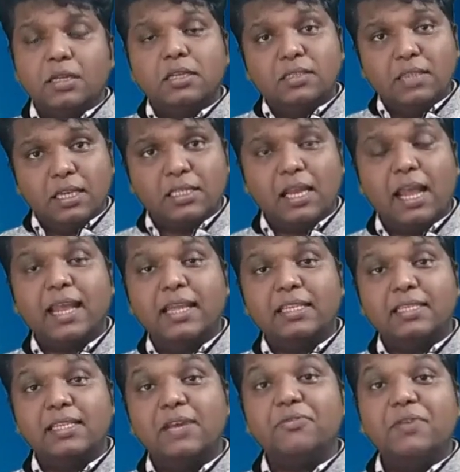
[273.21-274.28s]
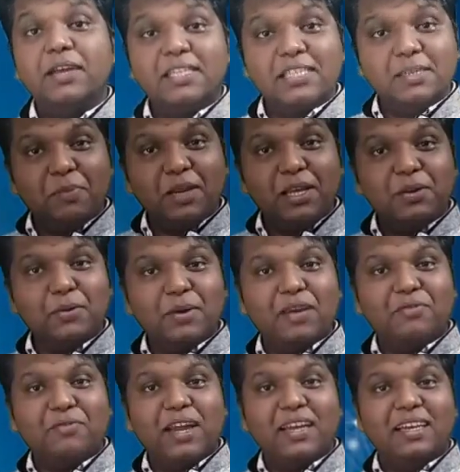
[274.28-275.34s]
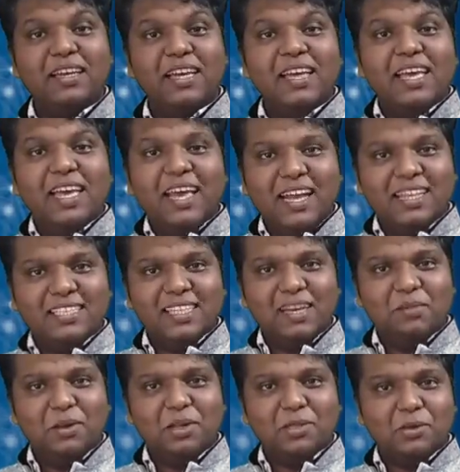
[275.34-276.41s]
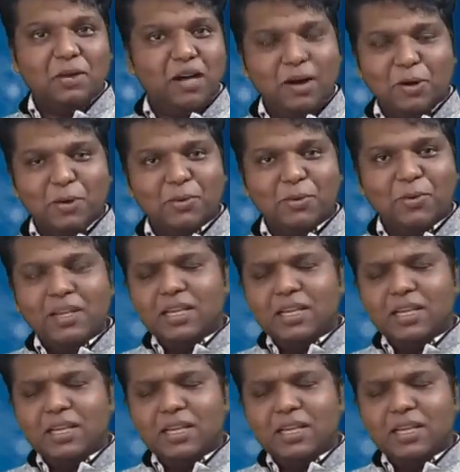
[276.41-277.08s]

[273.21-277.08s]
Just like Hcf, very simply you can find the LCM also. How?